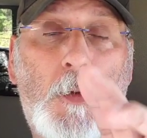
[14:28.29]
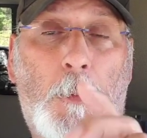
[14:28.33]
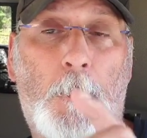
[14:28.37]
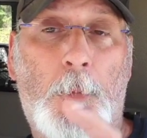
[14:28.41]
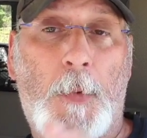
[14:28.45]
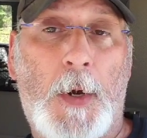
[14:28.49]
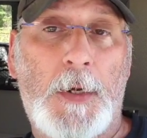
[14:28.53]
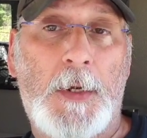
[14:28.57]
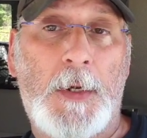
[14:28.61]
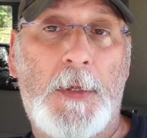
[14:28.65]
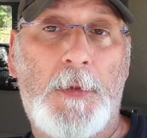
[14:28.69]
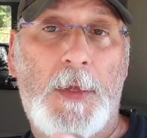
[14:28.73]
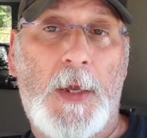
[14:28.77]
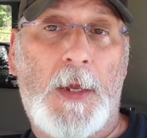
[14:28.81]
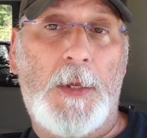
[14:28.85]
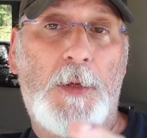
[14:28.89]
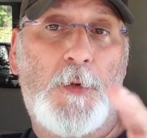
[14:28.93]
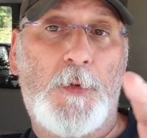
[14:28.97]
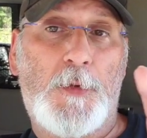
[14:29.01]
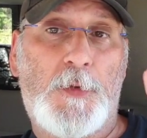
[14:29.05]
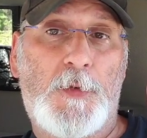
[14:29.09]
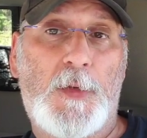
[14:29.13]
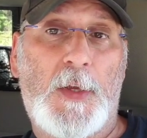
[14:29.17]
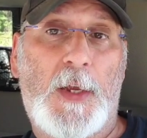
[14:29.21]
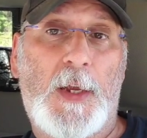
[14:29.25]
the money
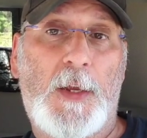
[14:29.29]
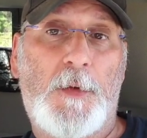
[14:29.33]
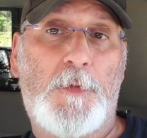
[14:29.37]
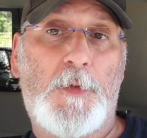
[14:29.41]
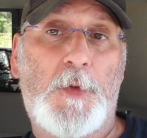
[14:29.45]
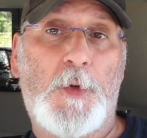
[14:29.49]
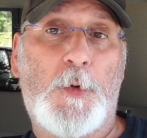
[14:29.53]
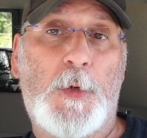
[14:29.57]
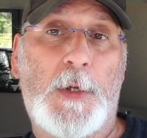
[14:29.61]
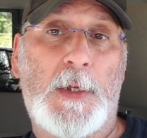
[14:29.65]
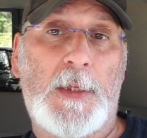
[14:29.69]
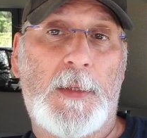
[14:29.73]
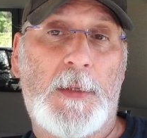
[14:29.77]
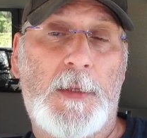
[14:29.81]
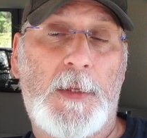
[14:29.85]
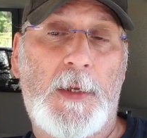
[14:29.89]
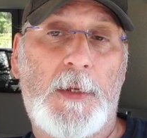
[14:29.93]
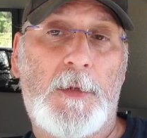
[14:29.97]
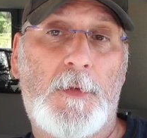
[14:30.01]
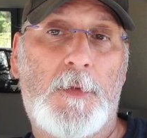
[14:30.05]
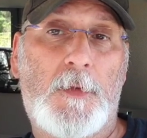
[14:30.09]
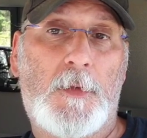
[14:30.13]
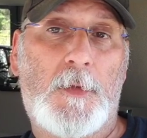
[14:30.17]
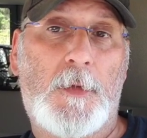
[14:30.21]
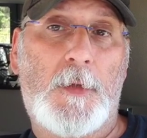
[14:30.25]
that you save doing
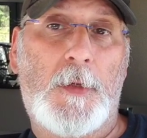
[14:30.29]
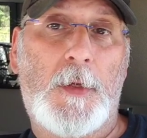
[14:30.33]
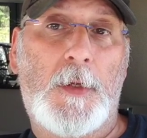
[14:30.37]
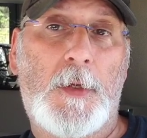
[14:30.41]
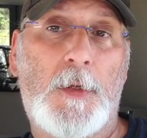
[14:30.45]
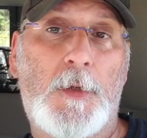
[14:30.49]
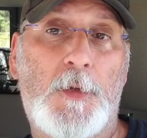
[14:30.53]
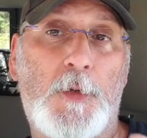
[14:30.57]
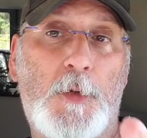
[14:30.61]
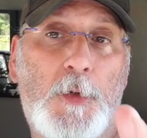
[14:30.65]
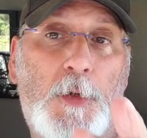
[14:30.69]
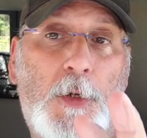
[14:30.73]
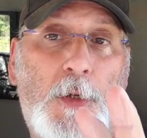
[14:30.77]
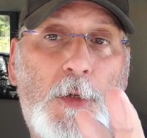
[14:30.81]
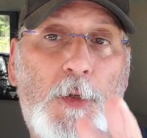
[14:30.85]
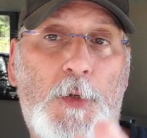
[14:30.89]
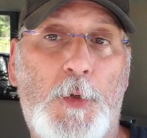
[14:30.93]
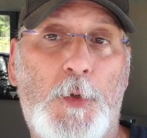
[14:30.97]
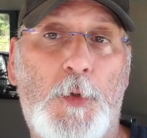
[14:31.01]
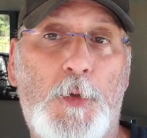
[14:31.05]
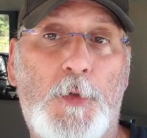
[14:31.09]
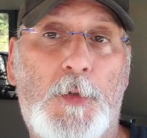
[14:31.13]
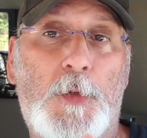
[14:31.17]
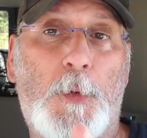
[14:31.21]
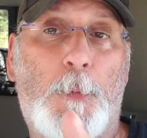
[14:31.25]
this, you can
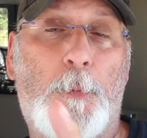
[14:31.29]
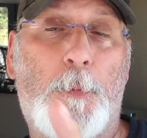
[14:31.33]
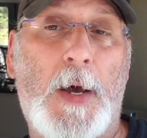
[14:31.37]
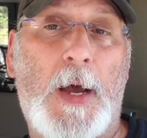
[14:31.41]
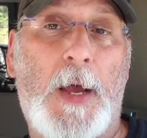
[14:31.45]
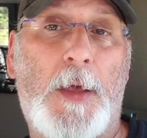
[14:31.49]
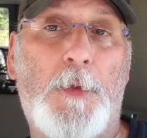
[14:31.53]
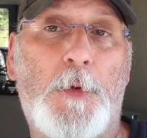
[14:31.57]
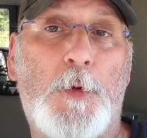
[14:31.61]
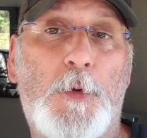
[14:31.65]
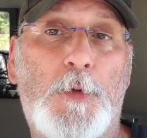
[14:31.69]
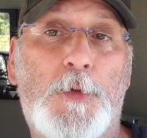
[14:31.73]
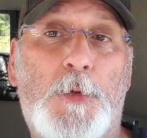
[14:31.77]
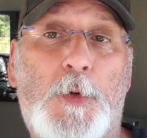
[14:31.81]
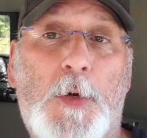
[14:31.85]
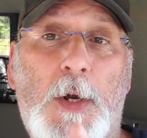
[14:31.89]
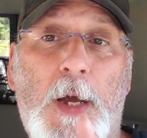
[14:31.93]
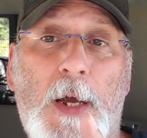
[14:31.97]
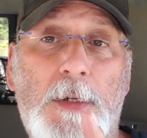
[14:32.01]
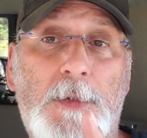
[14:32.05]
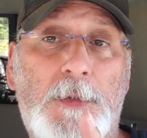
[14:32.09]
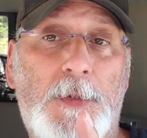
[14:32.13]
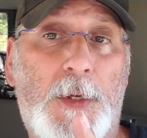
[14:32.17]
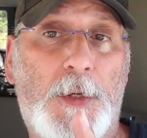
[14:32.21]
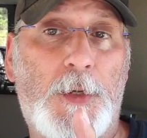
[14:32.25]
use to buy those
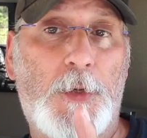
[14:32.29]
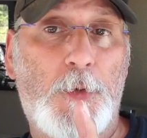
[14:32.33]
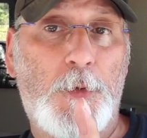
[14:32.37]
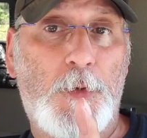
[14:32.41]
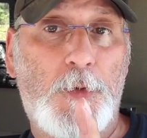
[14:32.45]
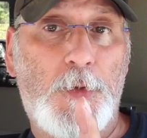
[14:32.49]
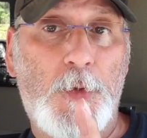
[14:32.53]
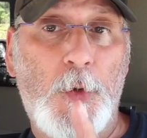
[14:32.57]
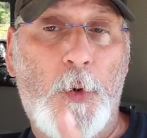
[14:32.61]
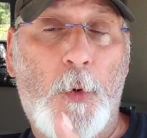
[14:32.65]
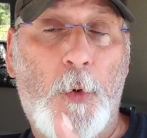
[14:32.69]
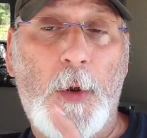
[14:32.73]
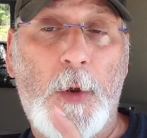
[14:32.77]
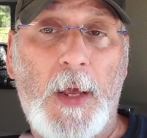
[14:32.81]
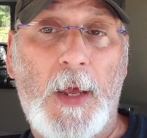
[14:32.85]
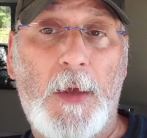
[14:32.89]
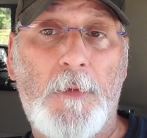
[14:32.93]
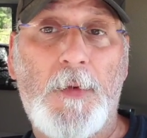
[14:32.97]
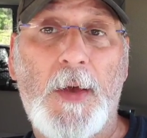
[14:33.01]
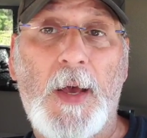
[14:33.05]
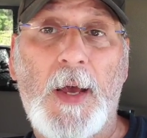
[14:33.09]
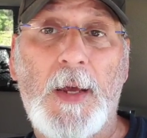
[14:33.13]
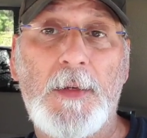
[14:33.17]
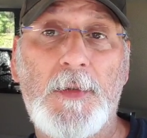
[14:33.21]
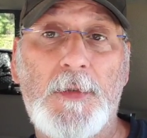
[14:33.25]
rocks that you don't
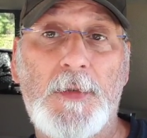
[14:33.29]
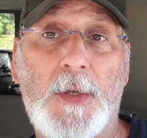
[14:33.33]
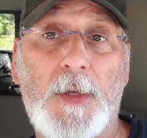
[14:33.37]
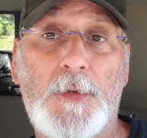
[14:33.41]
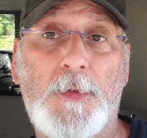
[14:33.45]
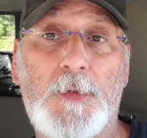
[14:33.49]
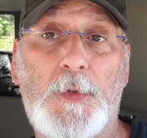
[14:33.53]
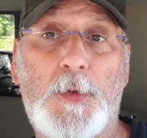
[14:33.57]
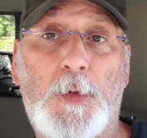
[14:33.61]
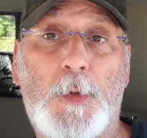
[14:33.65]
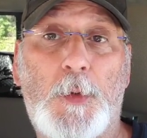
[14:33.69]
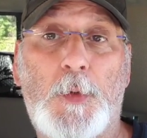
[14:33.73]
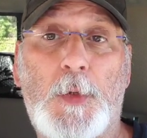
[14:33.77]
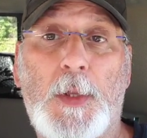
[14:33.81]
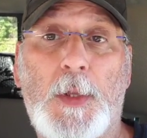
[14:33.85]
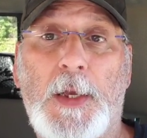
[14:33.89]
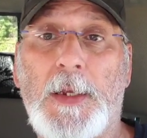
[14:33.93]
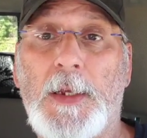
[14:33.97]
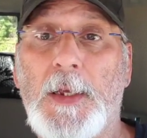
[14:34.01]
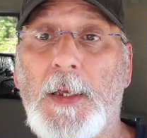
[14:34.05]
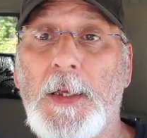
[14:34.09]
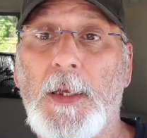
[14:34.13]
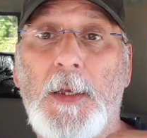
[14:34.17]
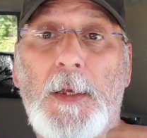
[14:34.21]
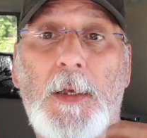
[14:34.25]
have access to.
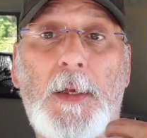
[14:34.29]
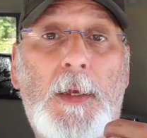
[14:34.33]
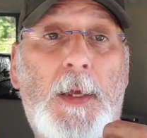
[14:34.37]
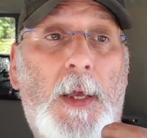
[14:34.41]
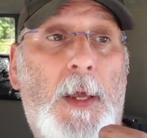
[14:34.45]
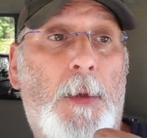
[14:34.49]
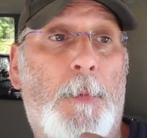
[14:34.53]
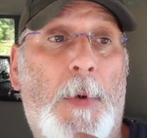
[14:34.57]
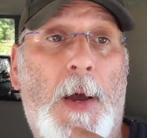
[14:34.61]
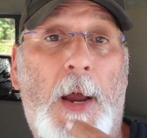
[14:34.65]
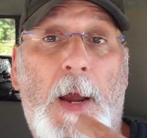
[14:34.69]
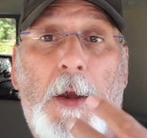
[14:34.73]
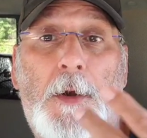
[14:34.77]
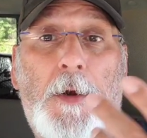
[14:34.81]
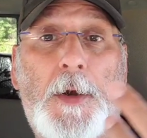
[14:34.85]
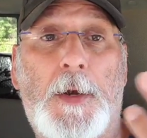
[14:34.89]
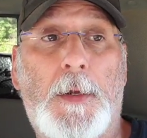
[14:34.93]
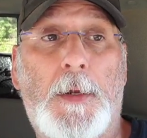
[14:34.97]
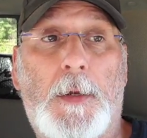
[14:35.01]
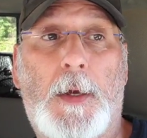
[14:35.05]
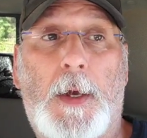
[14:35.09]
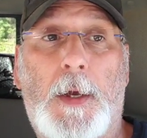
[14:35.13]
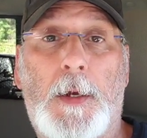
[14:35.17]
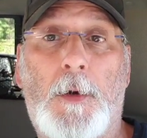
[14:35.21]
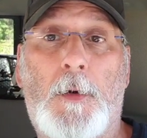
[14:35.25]
Like in my
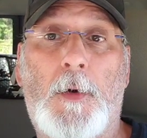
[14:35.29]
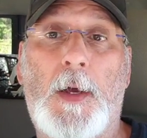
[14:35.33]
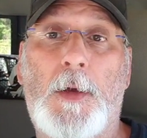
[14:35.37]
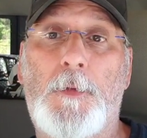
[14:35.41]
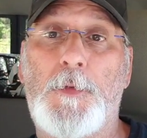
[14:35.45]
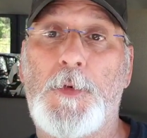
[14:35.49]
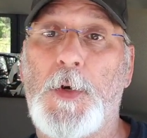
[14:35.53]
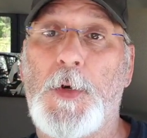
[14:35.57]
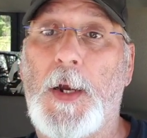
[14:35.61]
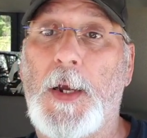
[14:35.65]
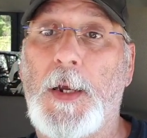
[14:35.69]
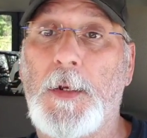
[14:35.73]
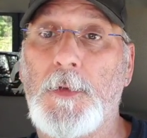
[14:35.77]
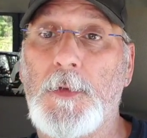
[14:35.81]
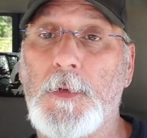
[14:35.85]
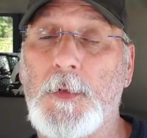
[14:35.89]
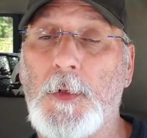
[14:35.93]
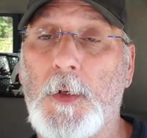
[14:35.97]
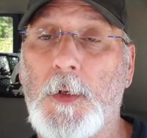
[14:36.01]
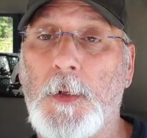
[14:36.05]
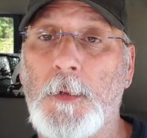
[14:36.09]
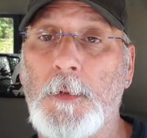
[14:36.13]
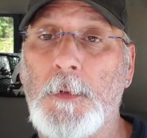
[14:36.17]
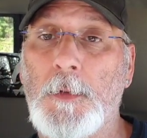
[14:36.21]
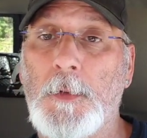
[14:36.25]
area, I don't have
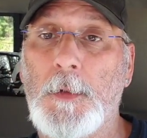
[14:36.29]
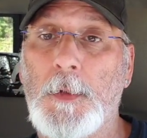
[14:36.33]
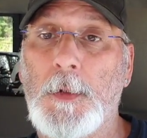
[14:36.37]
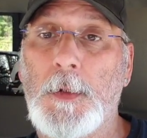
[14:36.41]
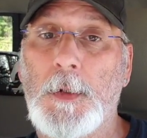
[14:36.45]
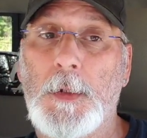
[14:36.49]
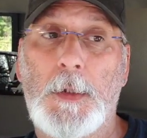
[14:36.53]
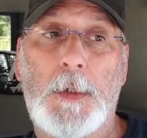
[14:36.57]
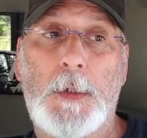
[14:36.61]
Dragonstone.